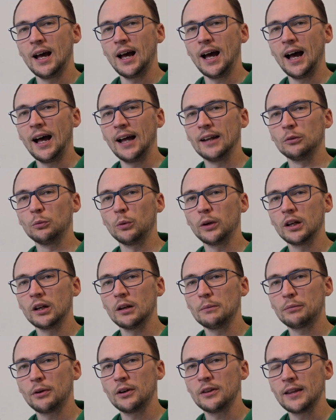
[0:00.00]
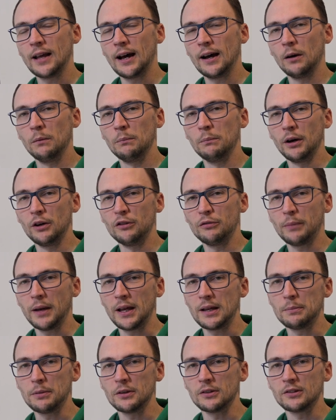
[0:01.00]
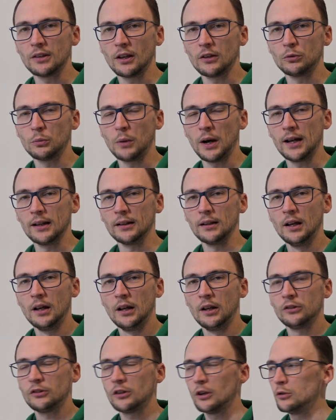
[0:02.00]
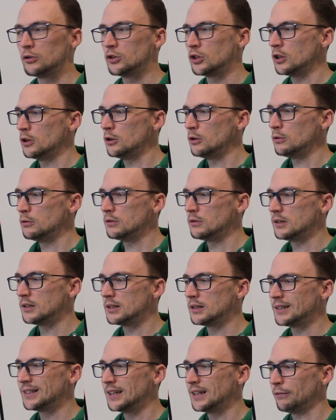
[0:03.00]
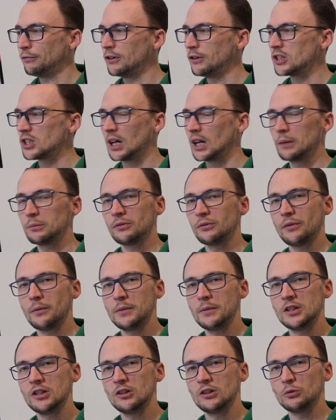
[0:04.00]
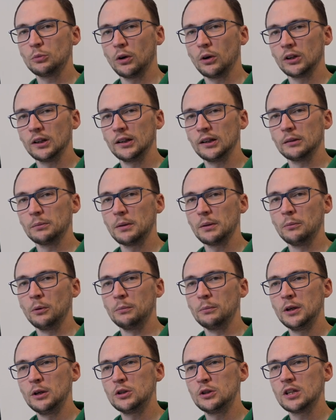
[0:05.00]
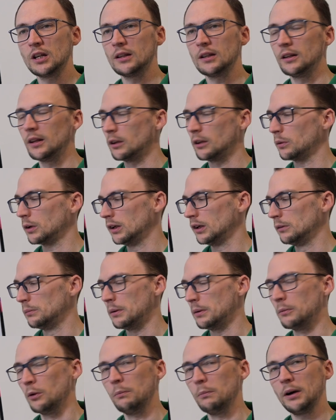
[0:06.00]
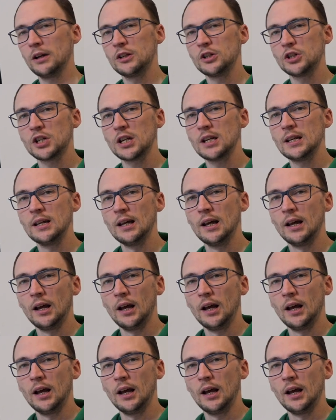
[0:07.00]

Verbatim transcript: And we're gonna print that on both papers as well. So two different types of images, one a little bit more muted and the other one a little bit more punchy.